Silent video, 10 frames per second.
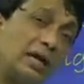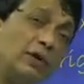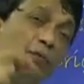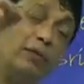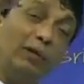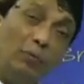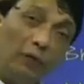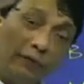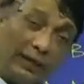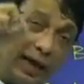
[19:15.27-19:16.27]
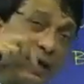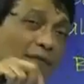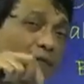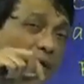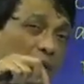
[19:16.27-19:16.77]
that when we put
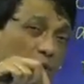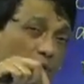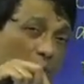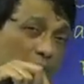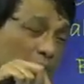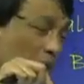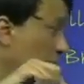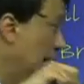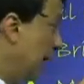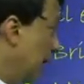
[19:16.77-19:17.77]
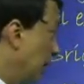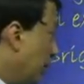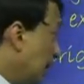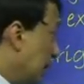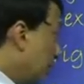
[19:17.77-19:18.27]
phenylephrine drops, it
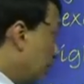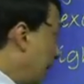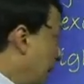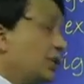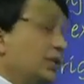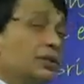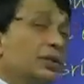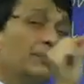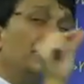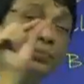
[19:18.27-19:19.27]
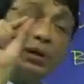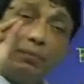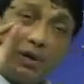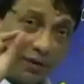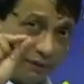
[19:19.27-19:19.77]
immediately blanches the
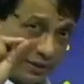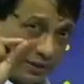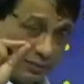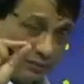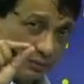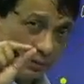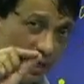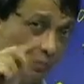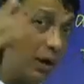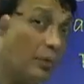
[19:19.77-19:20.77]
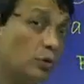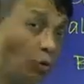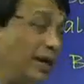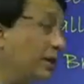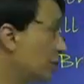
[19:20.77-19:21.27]
blood vessel. It becomes
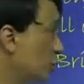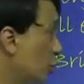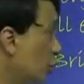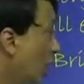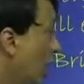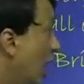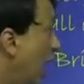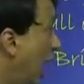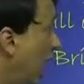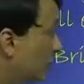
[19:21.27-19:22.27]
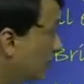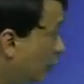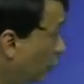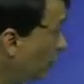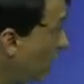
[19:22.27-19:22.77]
white. So
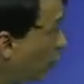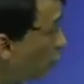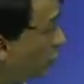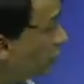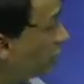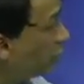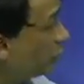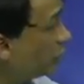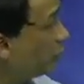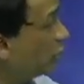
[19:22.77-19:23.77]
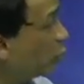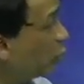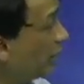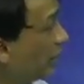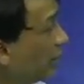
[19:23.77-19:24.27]
suppose I want to distinguish
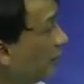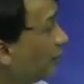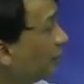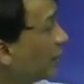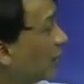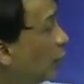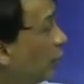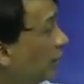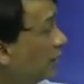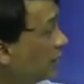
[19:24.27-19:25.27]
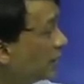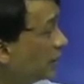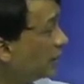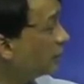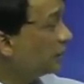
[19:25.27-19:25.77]
between whether this
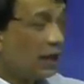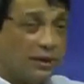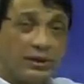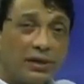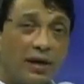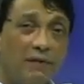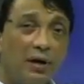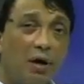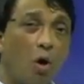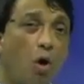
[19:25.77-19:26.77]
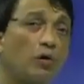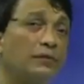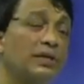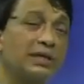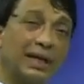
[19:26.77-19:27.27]
conjunction of the conjunctiva or
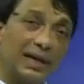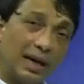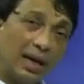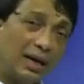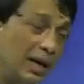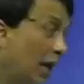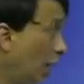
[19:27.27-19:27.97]
of the sclera,